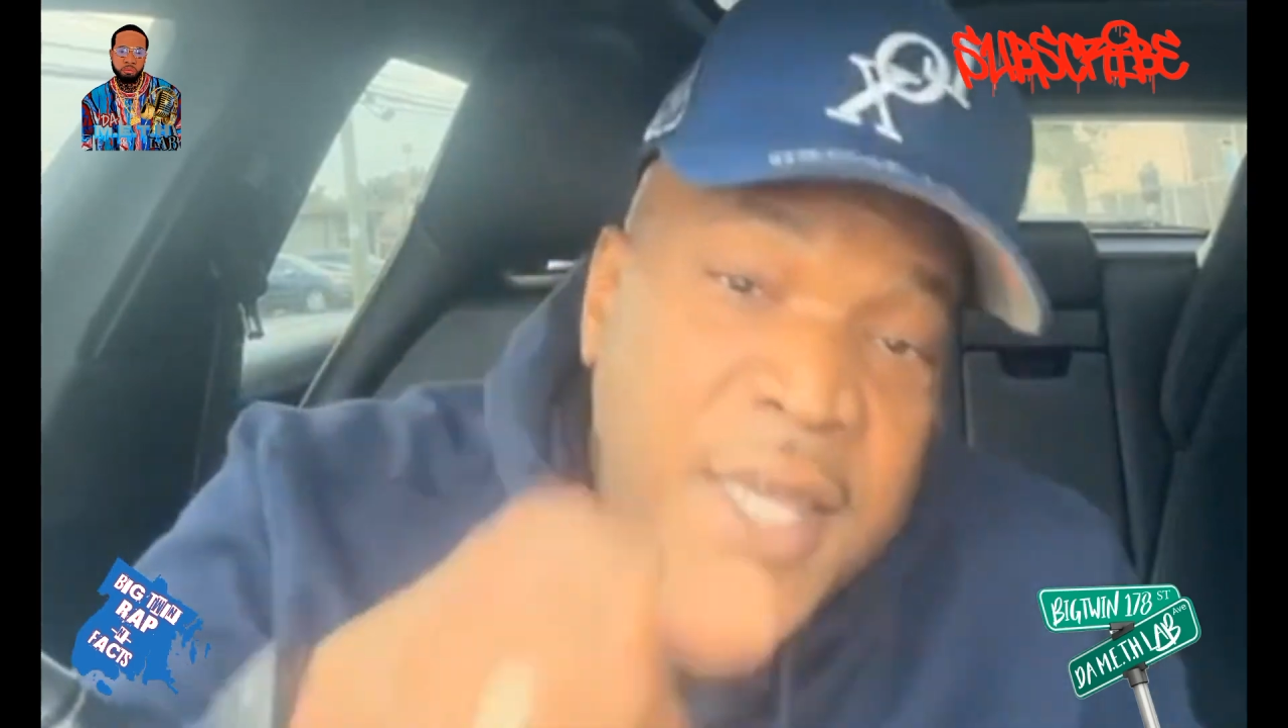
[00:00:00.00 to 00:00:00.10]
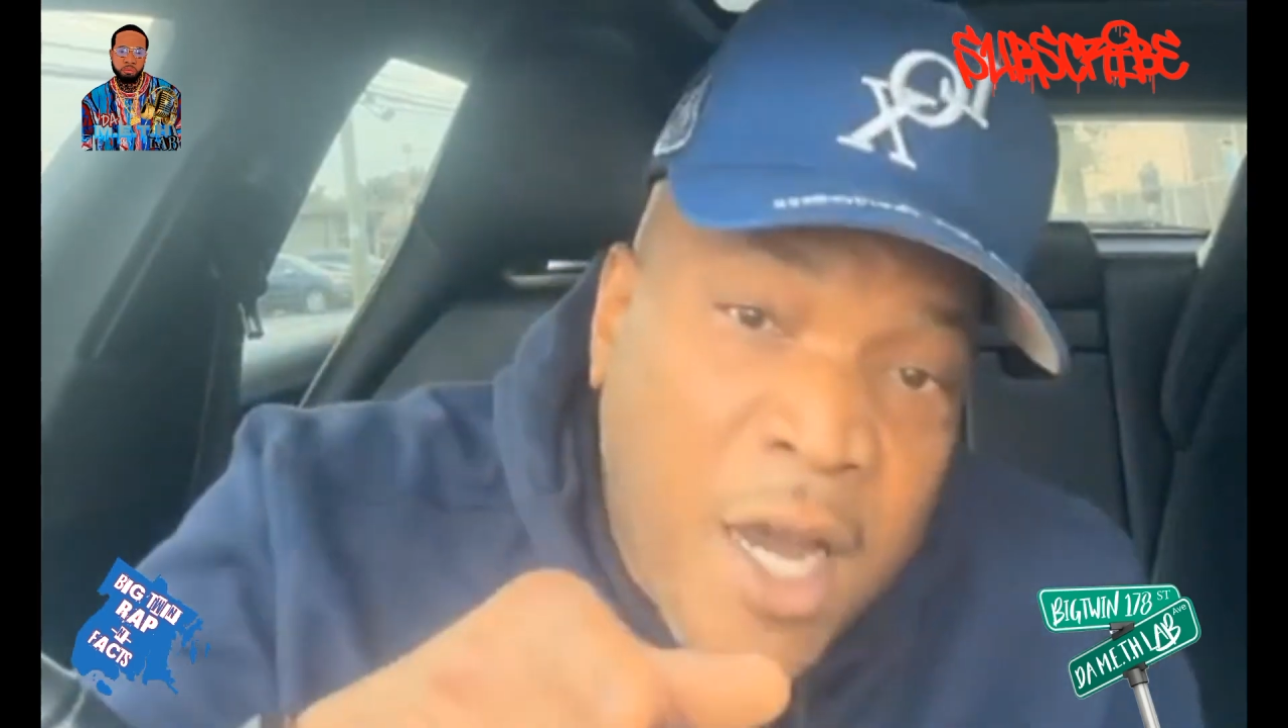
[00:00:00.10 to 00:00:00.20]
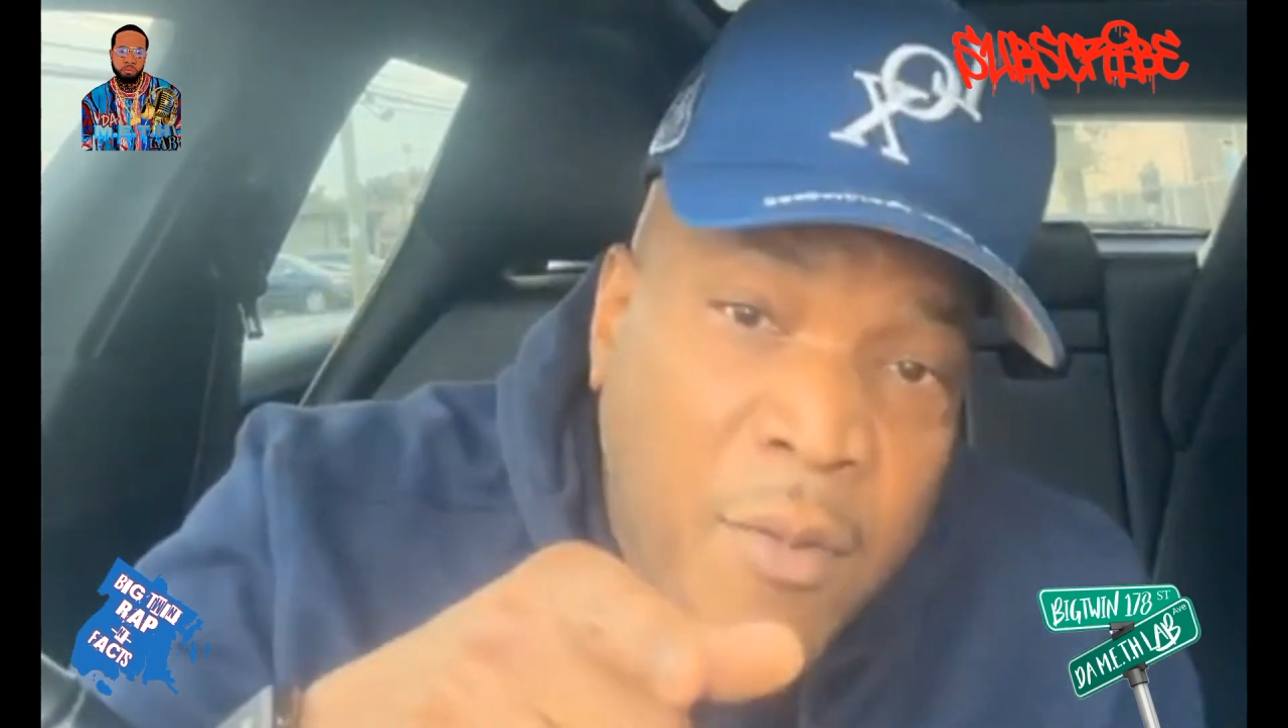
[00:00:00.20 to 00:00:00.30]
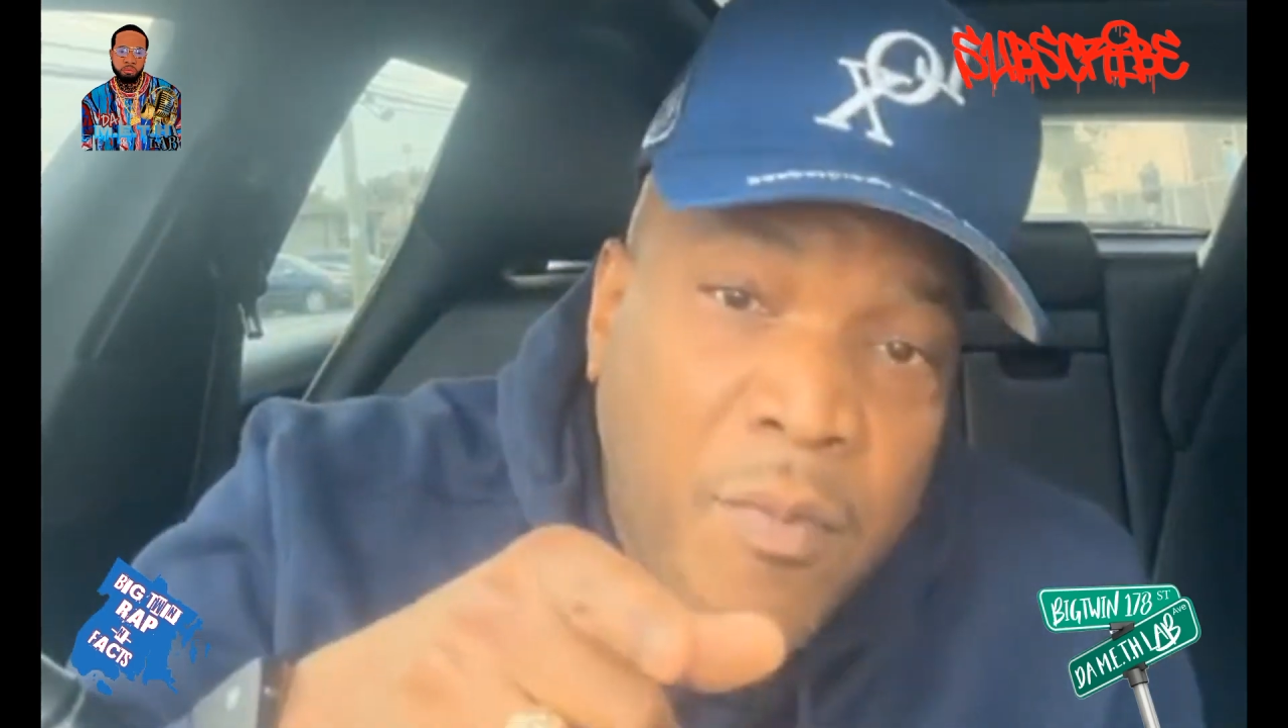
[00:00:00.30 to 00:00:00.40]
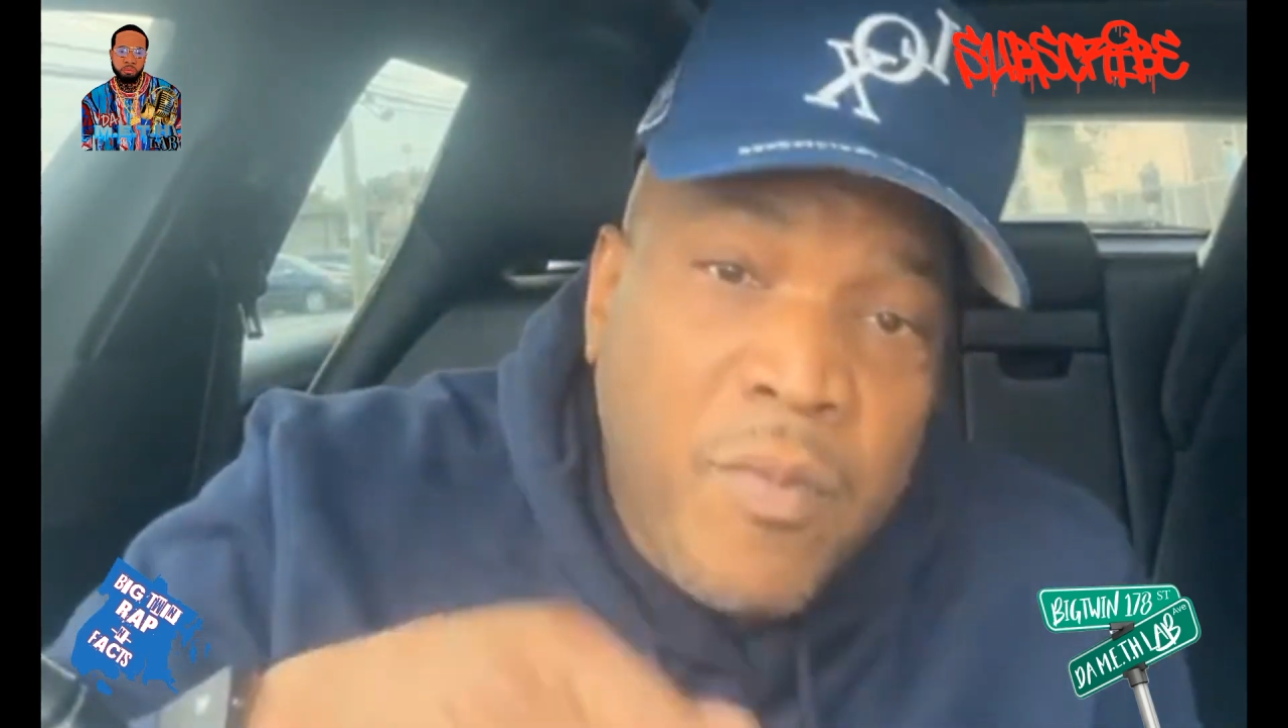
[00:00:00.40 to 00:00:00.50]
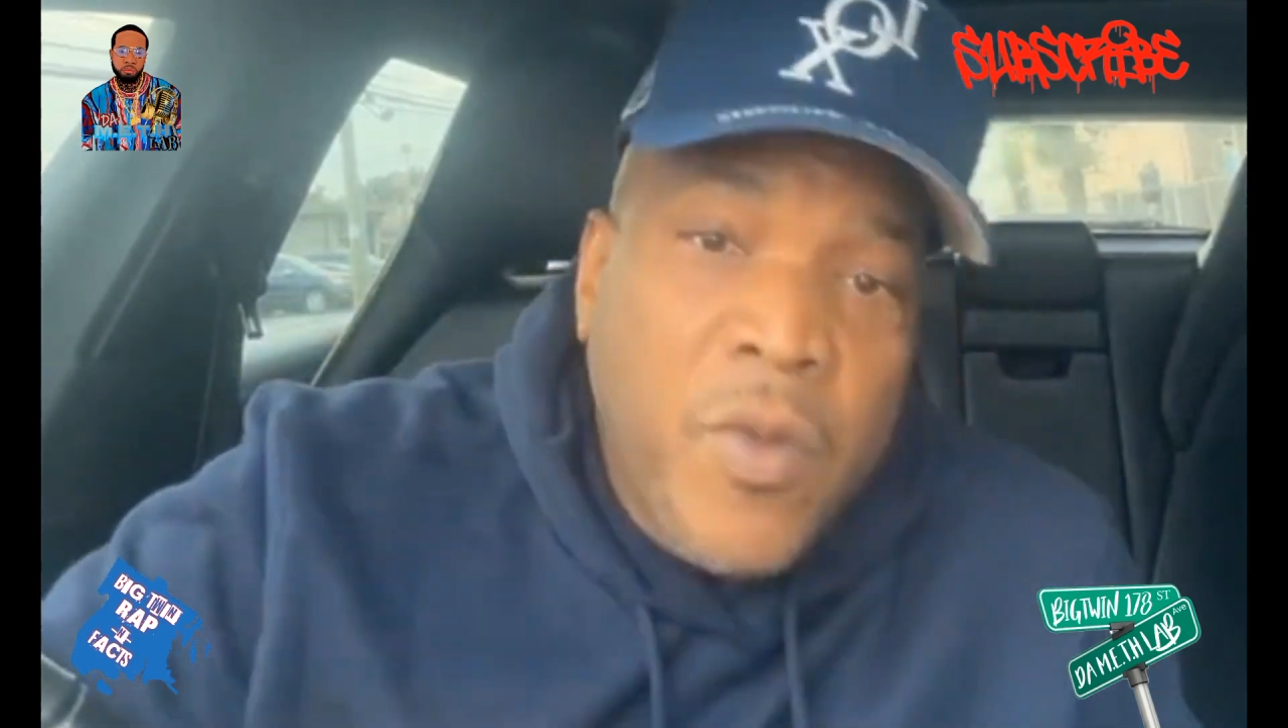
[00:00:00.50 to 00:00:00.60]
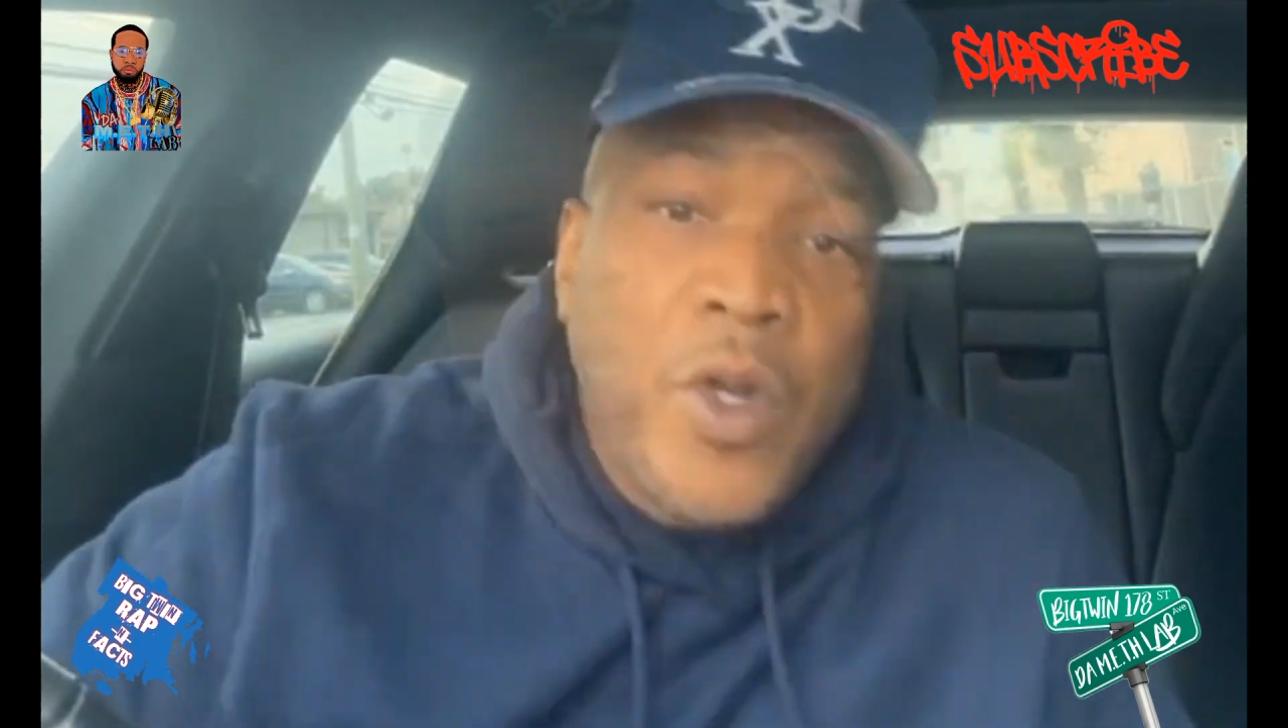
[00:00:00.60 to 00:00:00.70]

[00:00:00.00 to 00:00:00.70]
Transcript: yup.